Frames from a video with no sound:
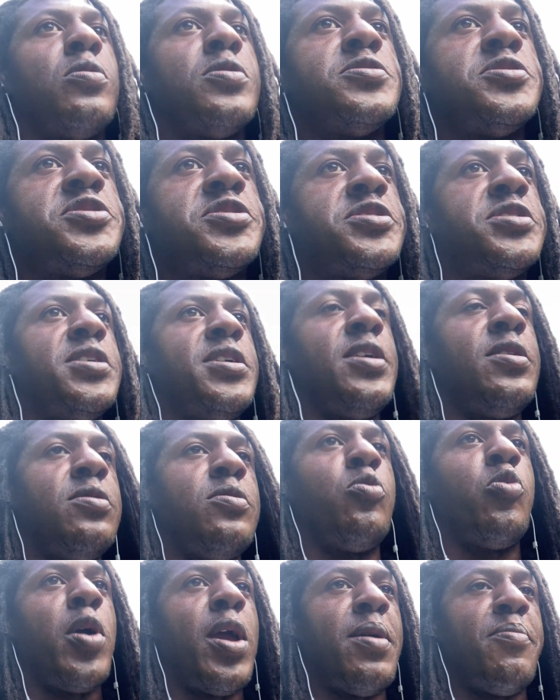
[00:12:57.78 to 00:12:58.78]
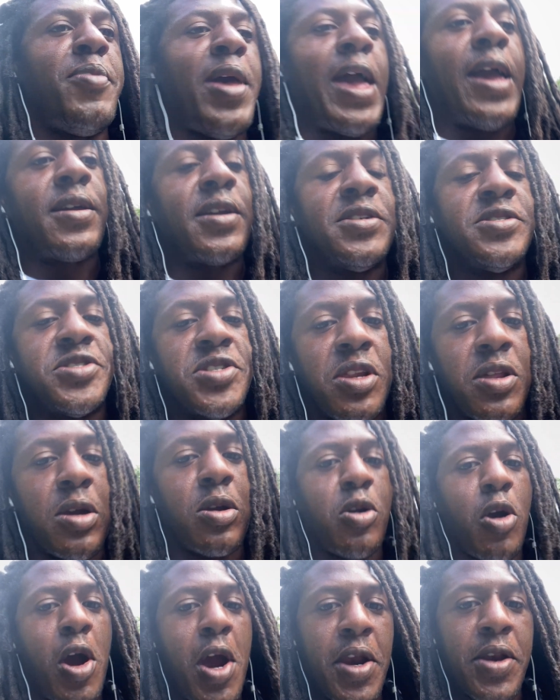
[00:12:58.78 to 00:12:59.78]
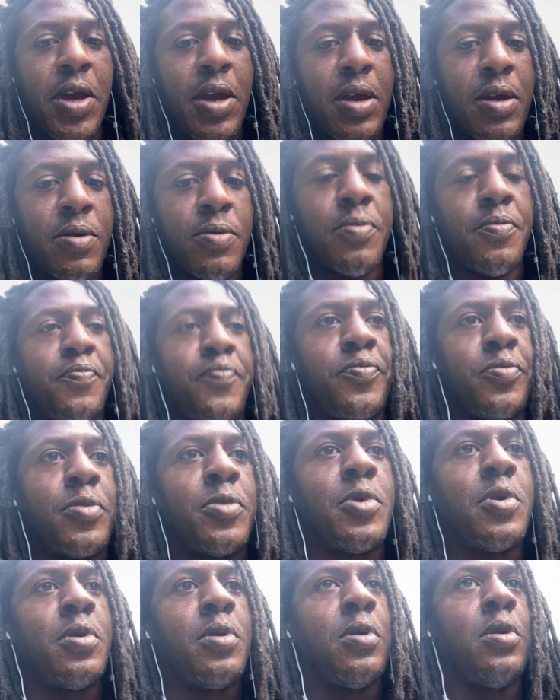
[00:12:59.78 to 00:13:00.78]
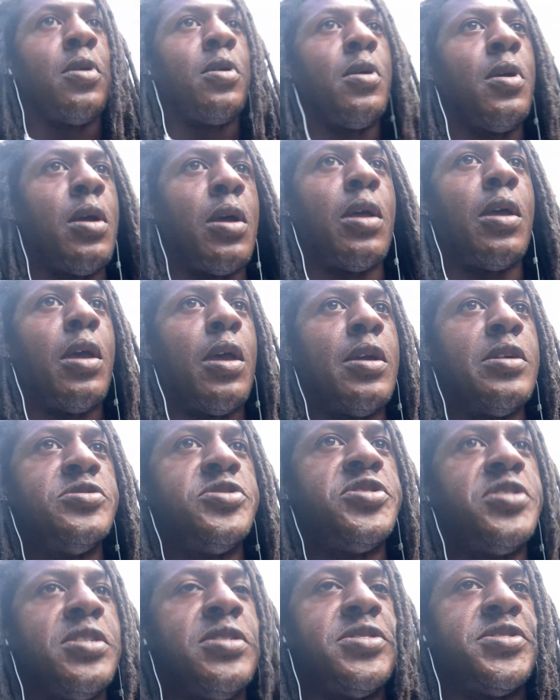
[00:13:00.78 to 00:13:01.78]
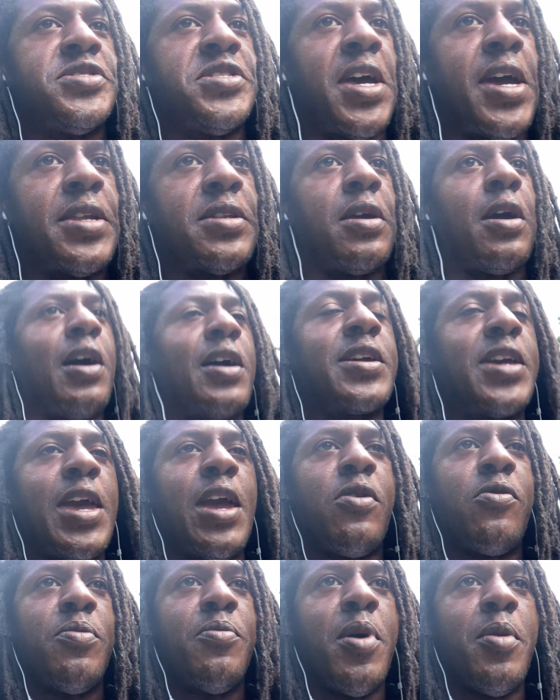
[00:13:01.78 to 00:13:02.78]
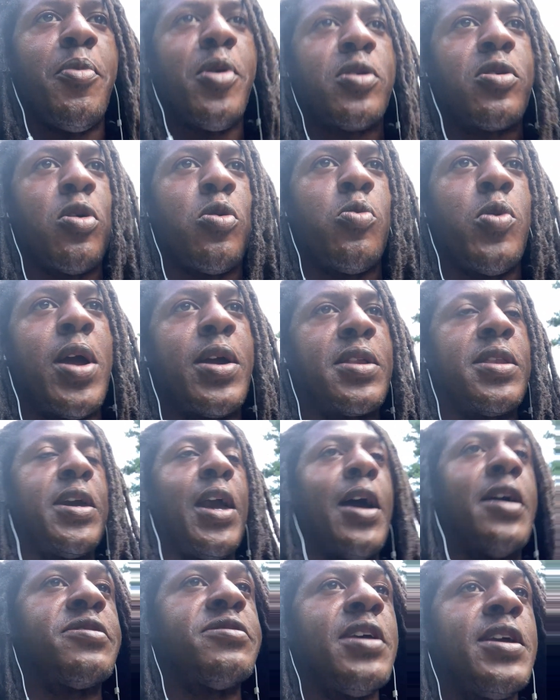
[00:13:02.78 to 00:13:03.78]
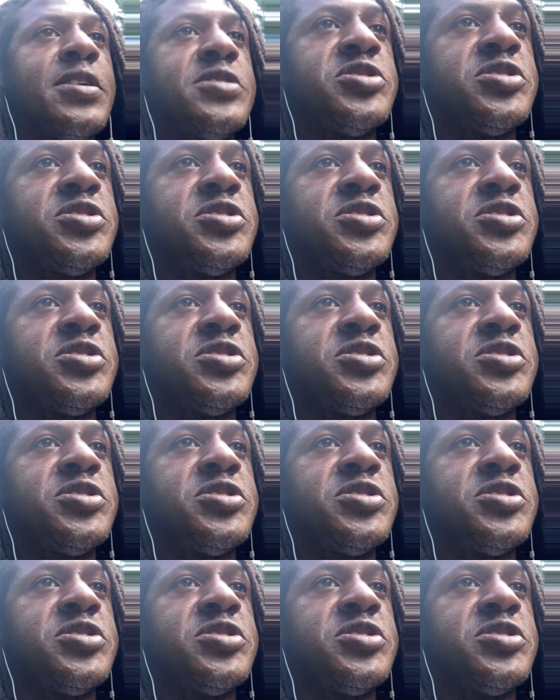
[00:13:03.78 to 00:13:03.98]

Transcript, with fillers: she went back into the garden and she sat. I can't remember correctly. I think